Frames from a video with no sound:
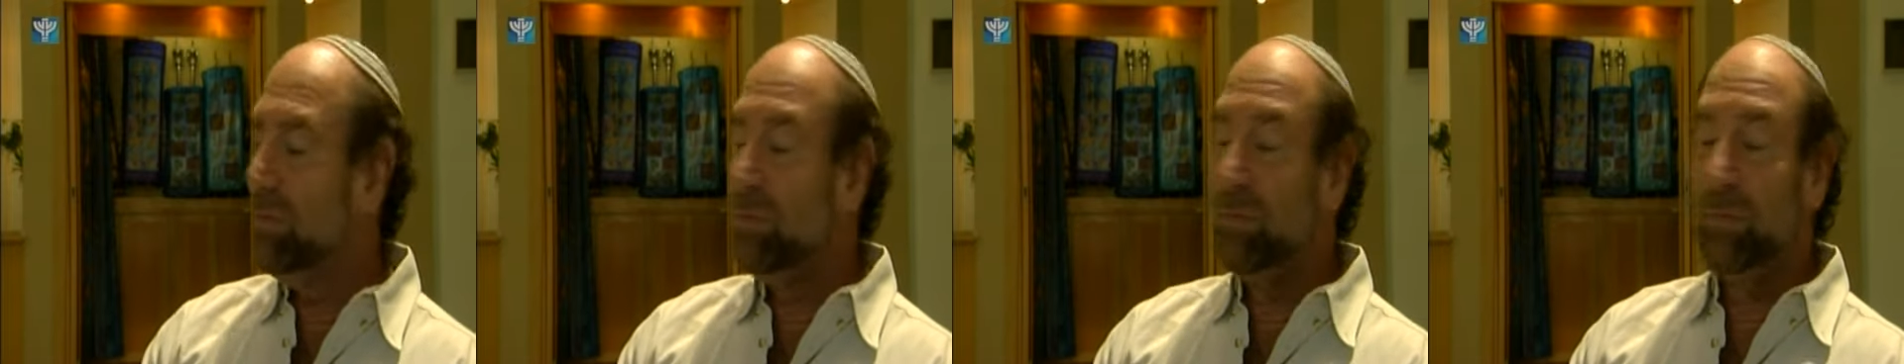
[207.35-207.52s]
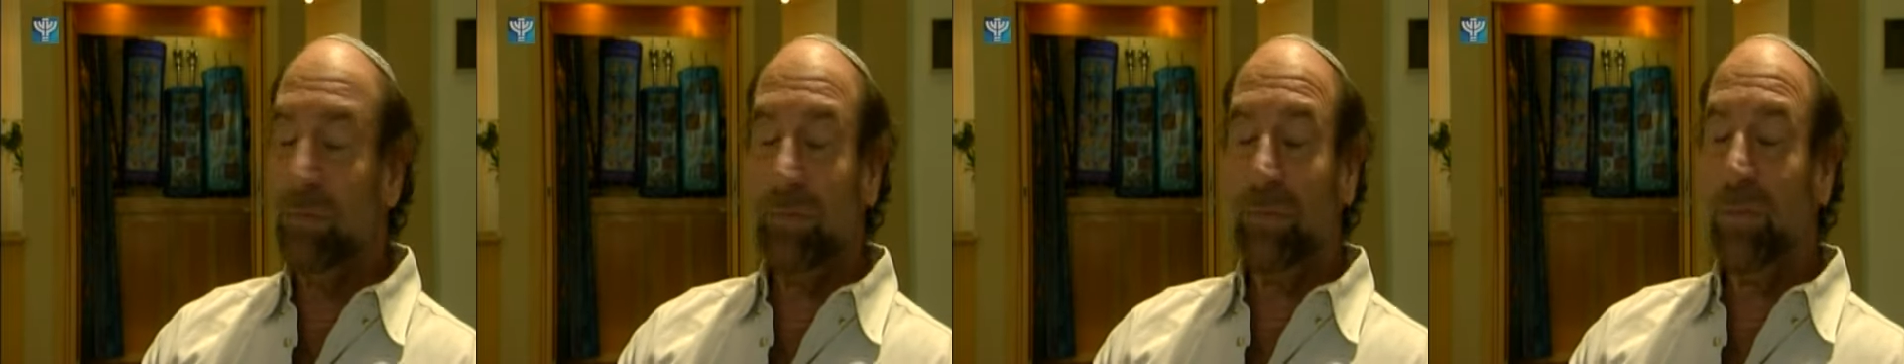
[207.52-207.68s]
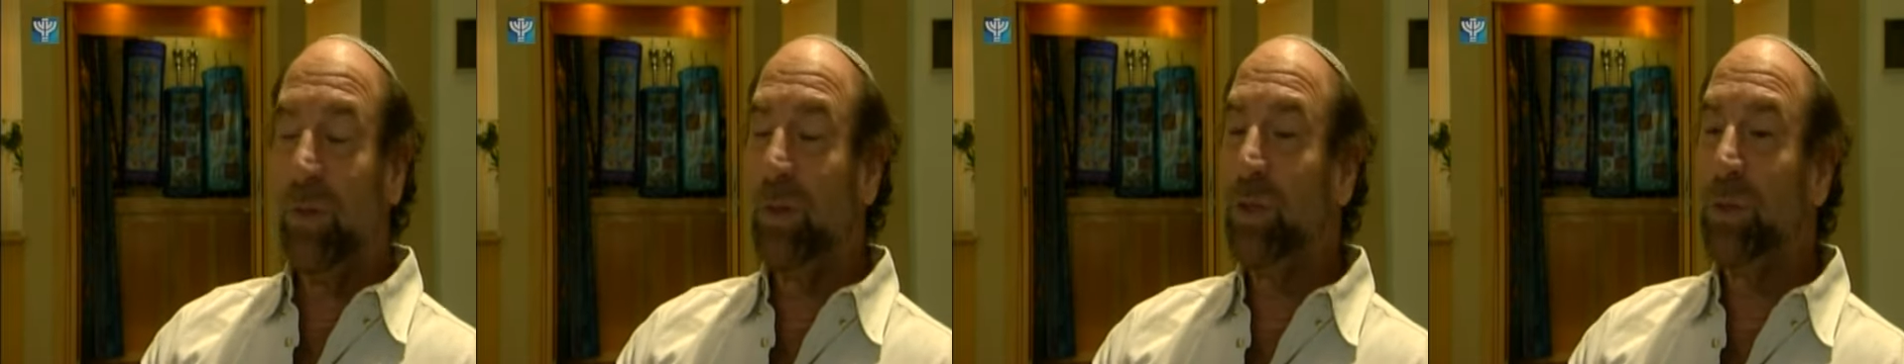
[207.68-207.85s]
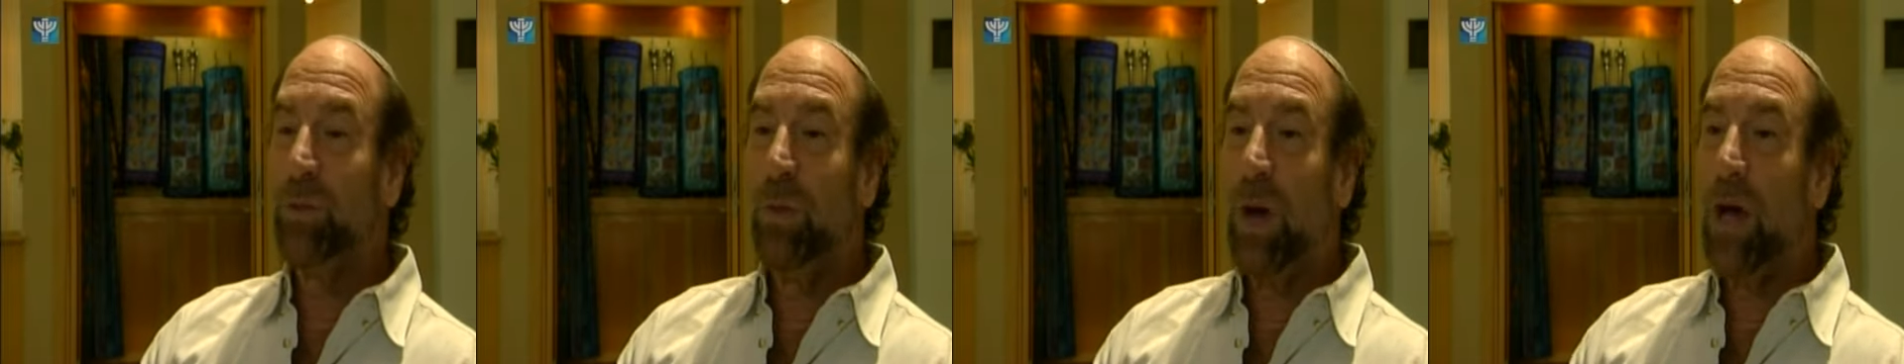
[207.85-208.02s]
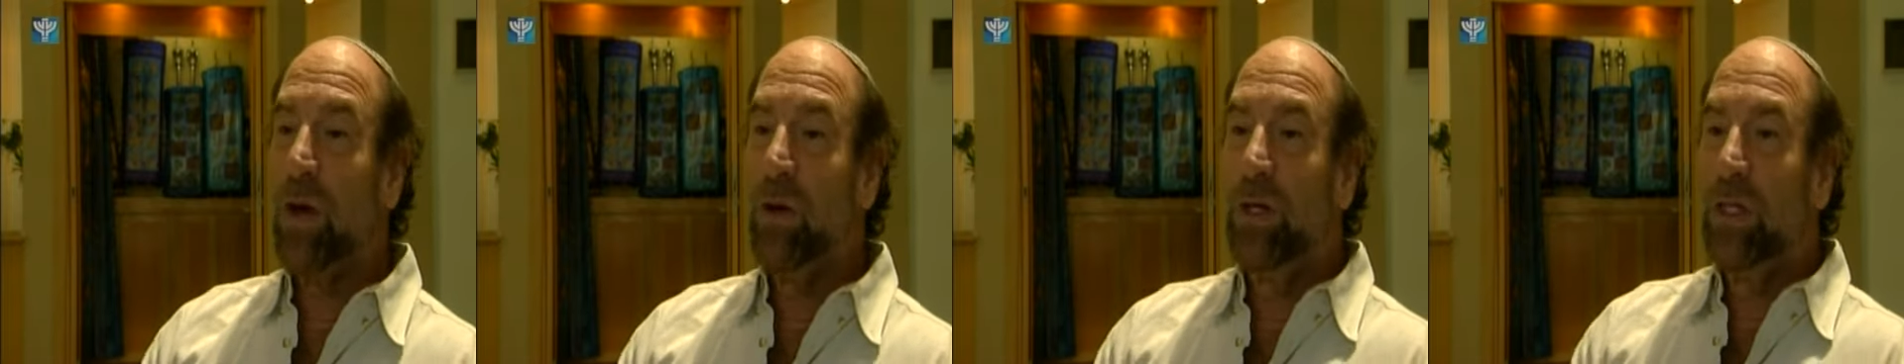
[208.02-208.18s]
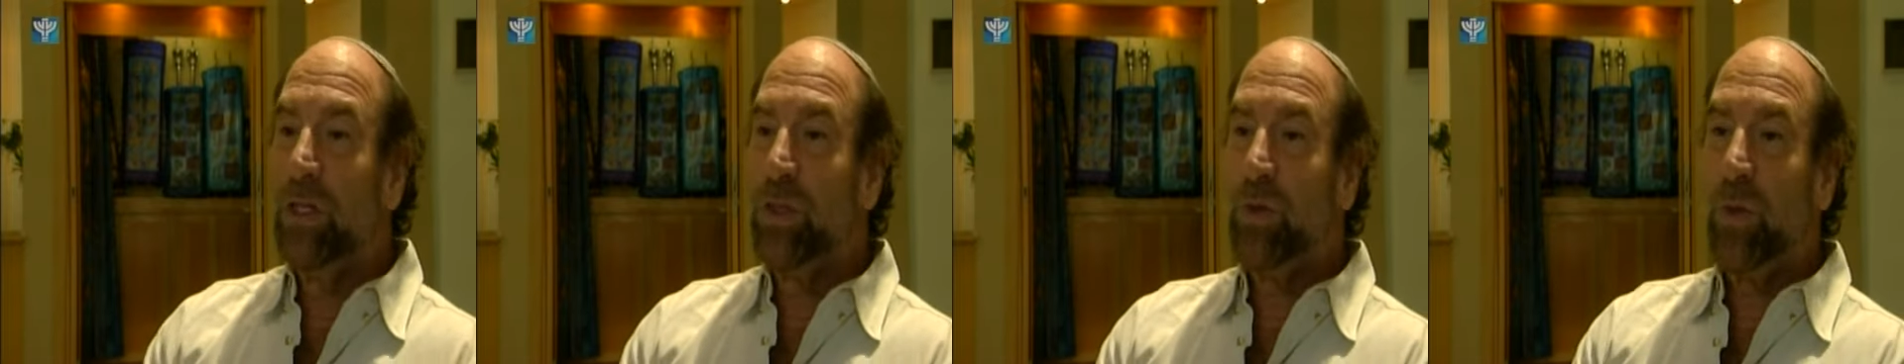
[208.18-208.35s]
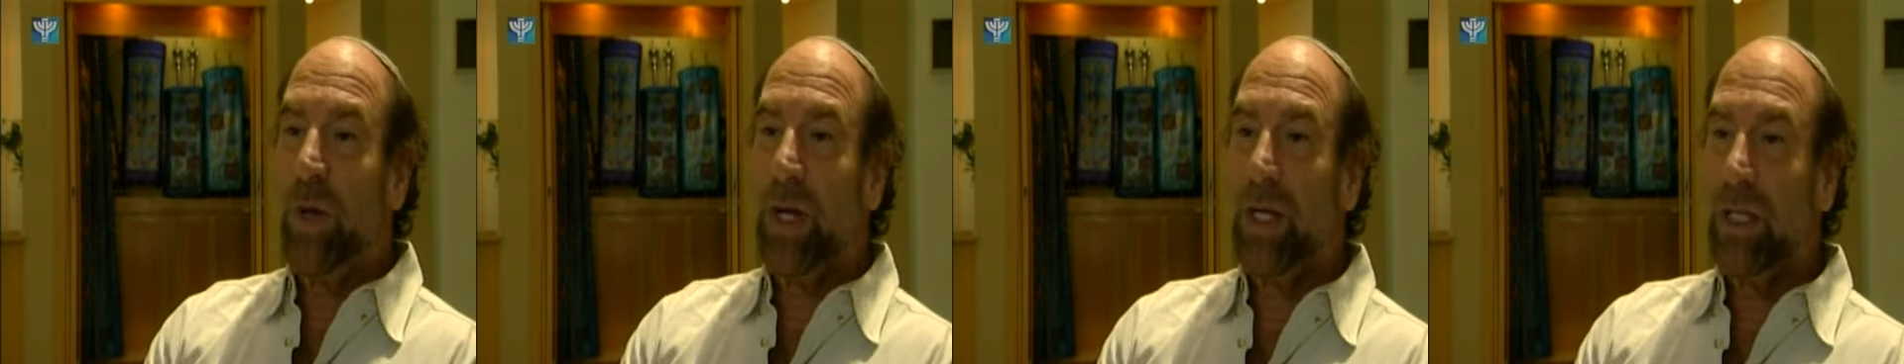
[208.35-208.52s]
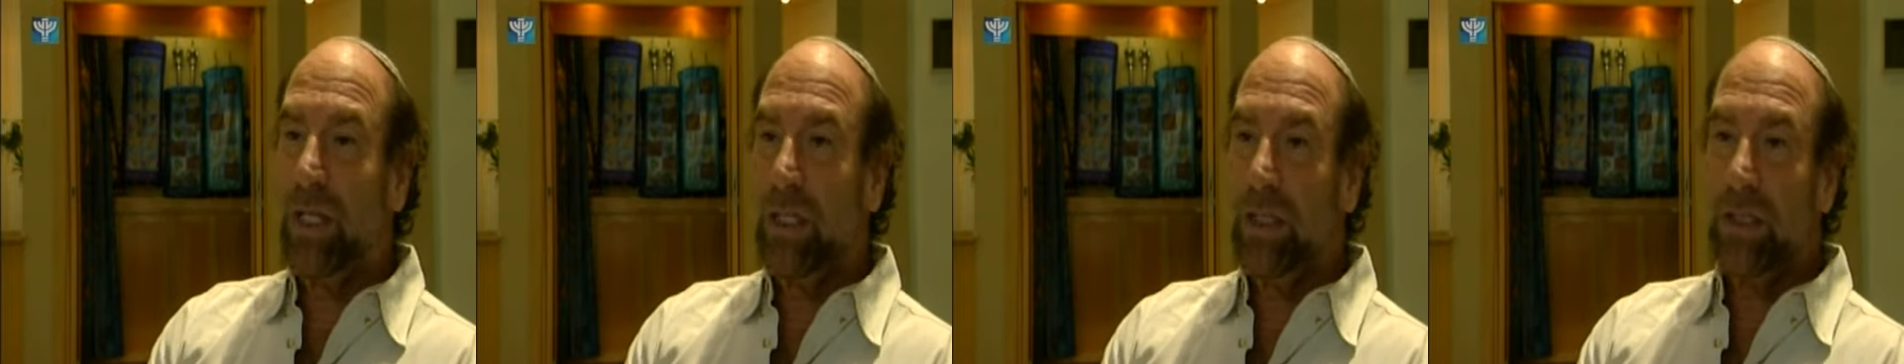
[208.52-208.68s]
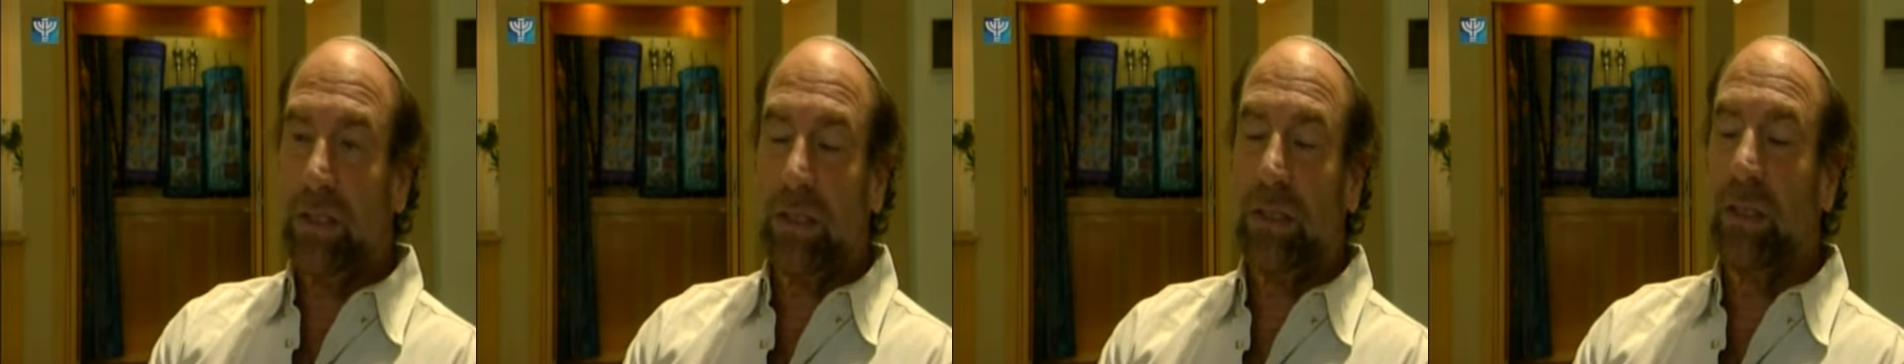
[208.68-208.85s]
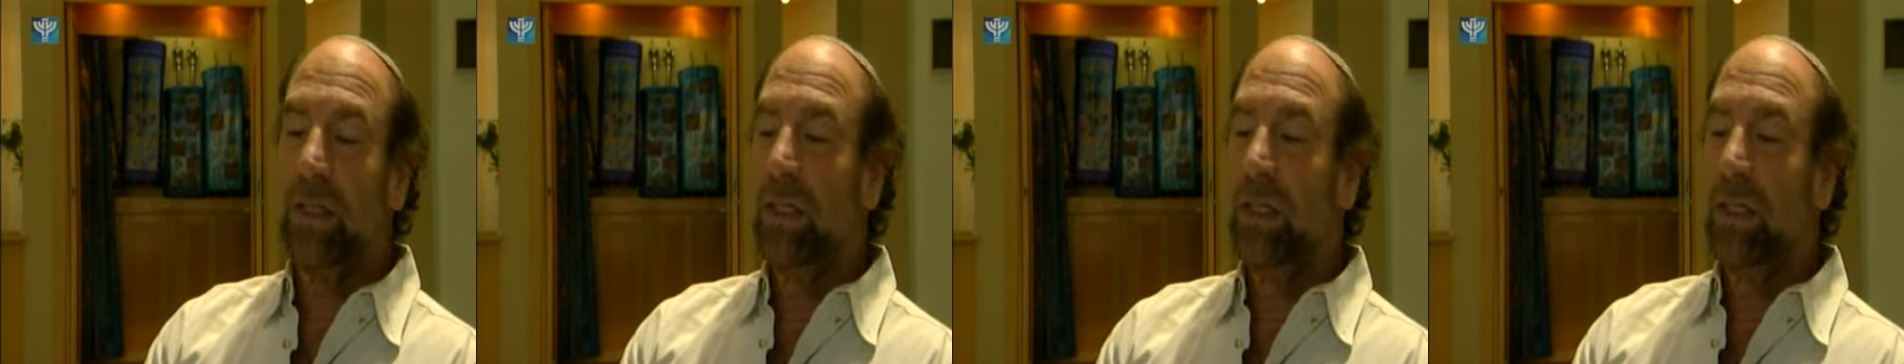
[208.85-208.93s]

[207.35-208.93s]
most modern Israelis